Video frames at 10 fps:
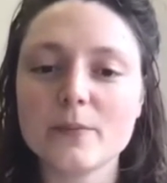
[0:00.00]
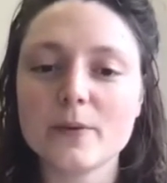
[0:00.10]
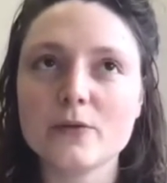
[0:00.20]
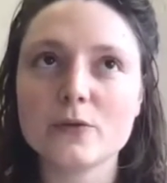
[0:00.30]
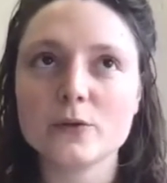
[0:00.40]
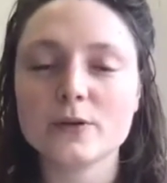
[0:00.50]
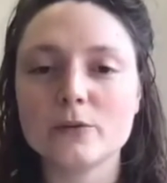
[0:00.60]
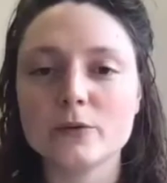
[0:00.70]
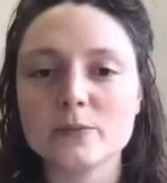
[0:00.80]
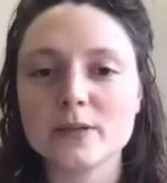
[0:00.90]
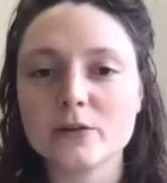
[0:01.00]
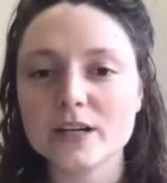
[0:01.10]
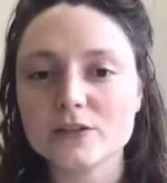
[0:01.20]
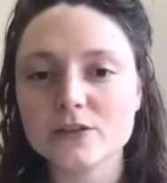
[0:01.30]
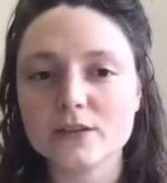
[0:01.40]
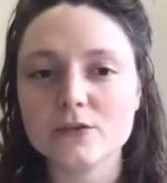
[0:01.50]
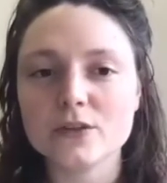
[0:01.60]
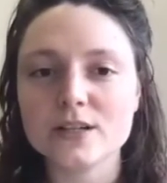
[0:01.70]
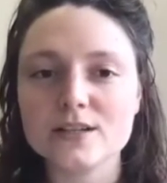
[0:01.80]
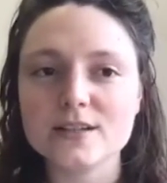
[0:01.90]
I thought it would be great to give you an
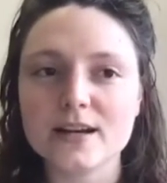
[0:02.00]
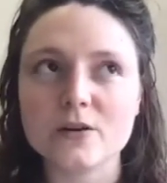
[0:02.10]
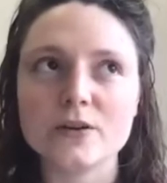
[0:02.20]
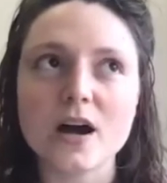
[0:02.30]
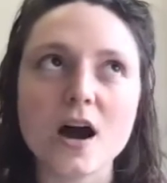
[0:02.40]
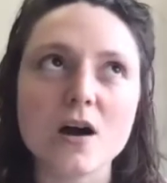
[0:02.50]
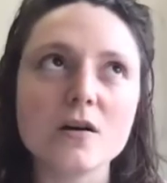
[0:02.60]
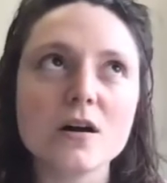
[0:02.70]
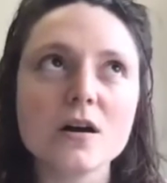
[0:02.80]
insight on how